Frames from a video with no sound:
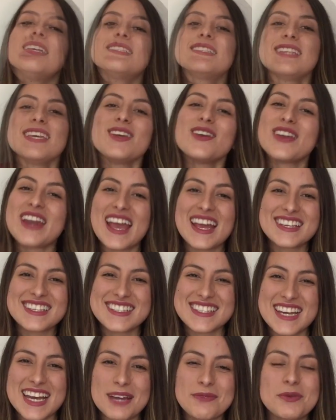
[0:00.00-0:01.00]
See you next
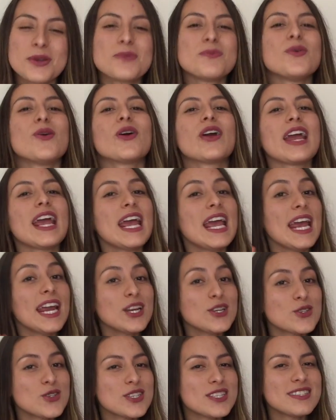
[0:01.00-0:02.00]
time with more
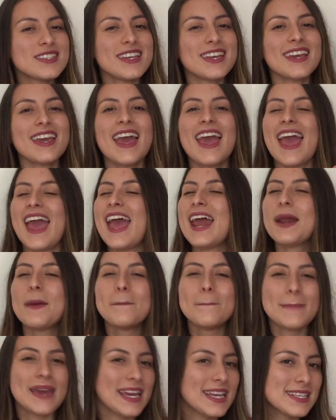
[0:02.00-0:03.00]
interesting and
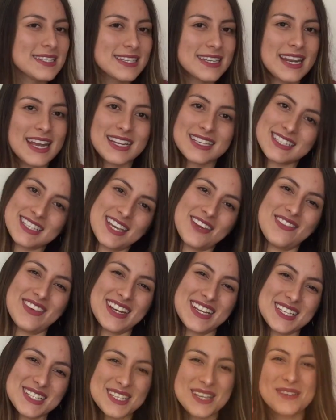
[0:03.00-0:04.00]
amazing
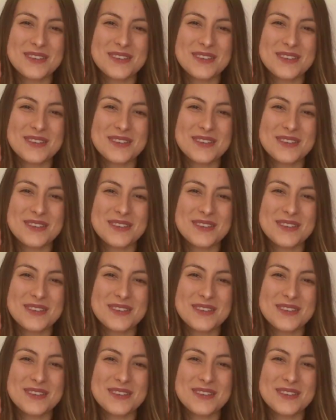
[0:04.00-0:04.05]
activities.